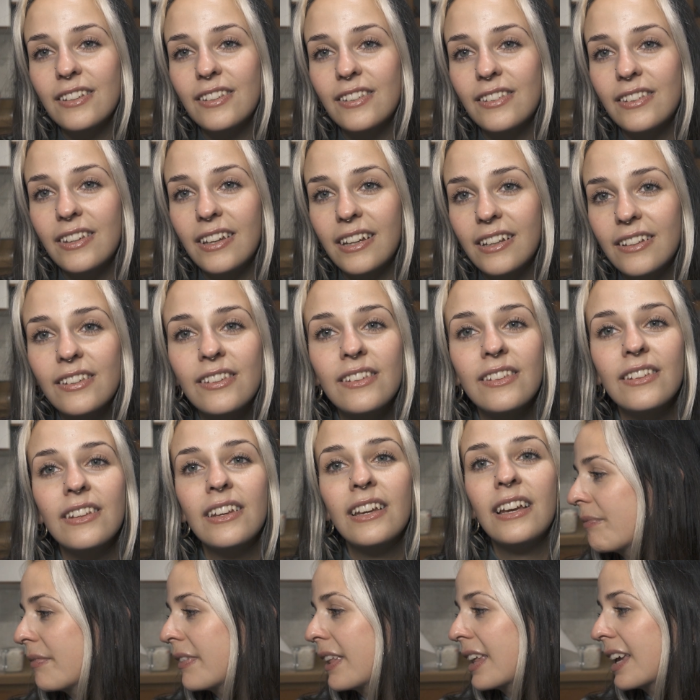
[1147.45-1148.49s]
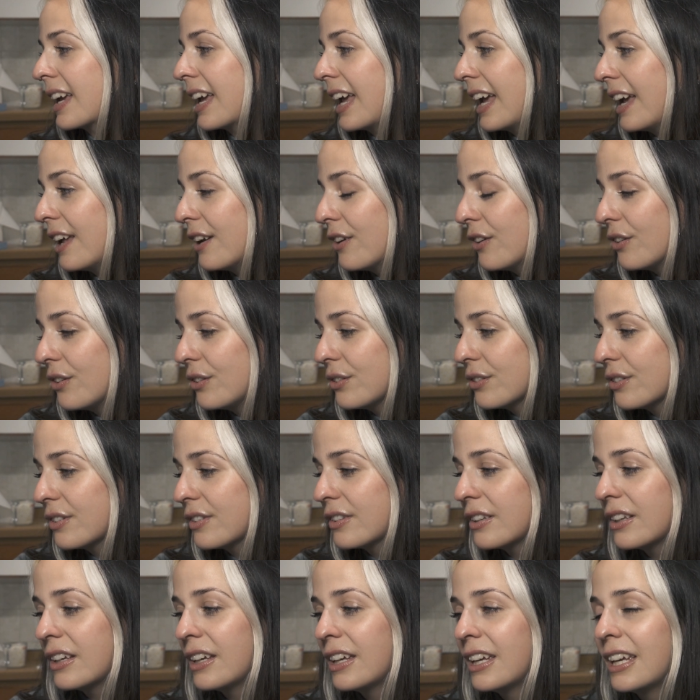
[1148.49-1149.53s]
six
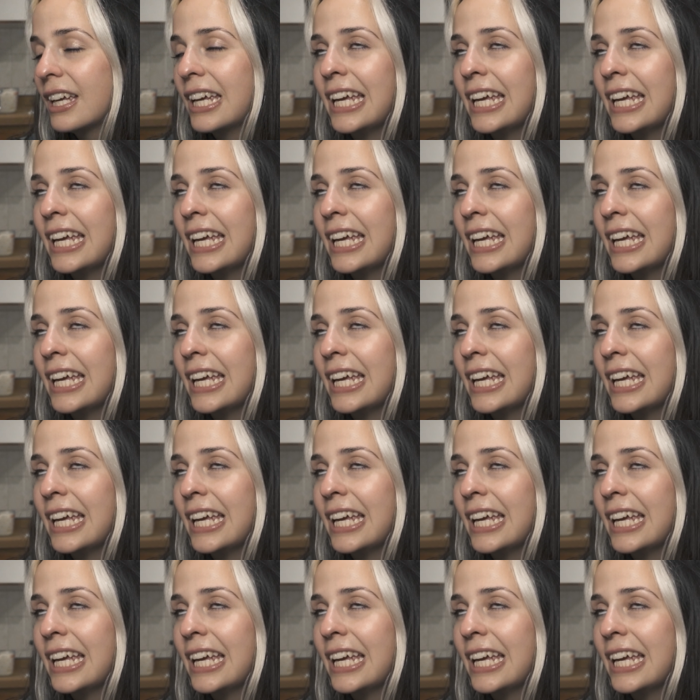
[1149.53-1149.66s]
candles